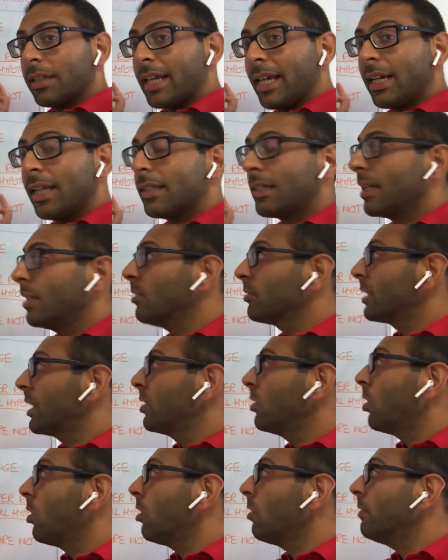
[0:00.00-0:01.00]
They're gonna say, look, they're
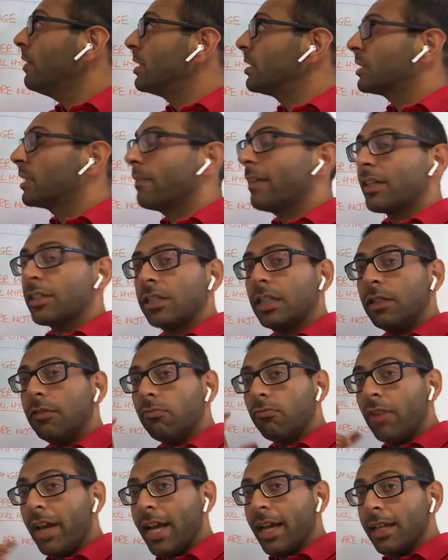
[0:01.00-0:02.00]
not orange, they're actually
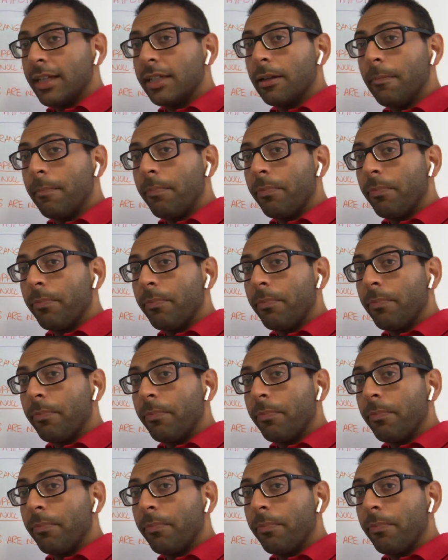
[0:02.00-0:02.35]
red.